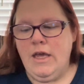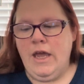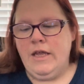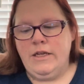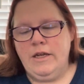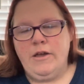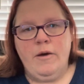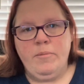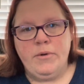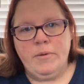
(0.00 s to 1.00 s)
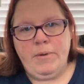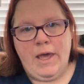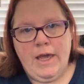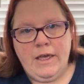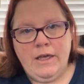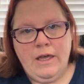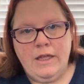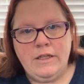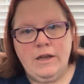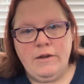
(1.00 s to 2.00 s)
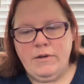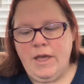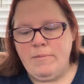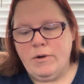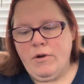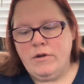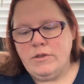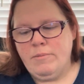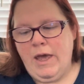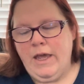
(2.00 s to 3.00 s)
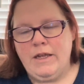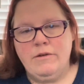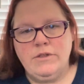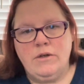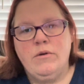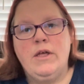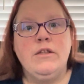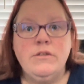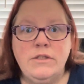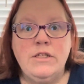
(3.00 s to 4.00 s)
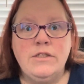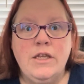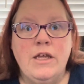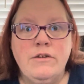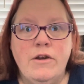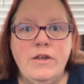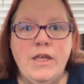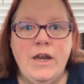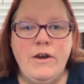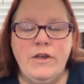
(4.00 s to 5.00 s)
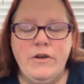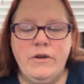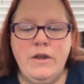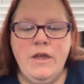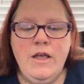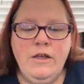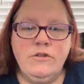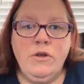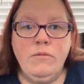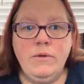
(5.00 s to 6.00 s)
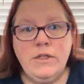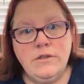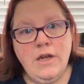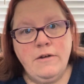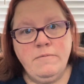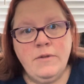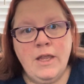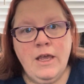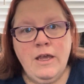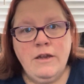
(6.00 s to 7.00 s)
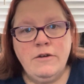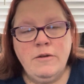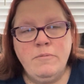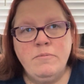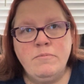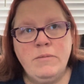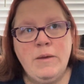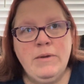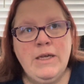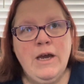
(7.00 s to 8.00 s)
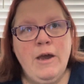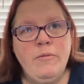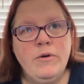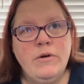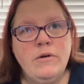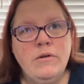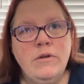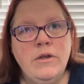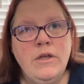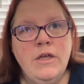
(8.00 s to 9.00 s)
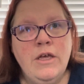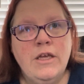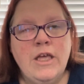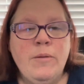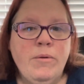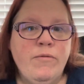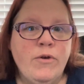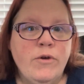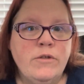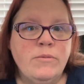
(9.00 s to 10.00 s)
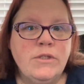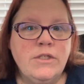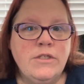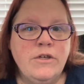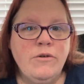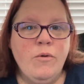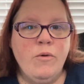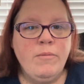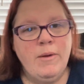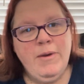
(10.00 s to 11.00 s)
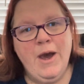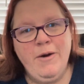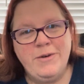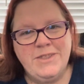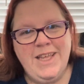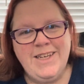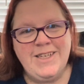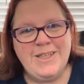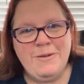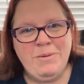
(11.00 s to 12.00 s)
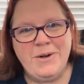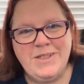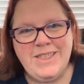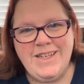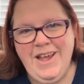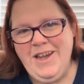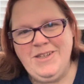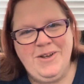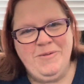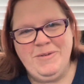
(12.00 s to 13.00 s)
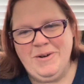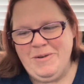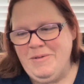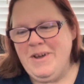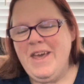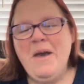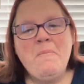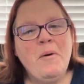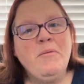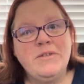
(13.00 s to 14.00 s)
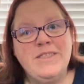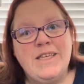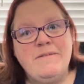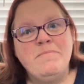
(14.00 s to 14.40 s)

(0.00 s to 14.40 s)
And then it got put in a bag, and then I came across the bag, and I was like, okay, this needs to get done and get out of here. So it's done, and maybe I will keep it for Christmas this year, or maybe I will send it to the person. I don't know, but we'll see.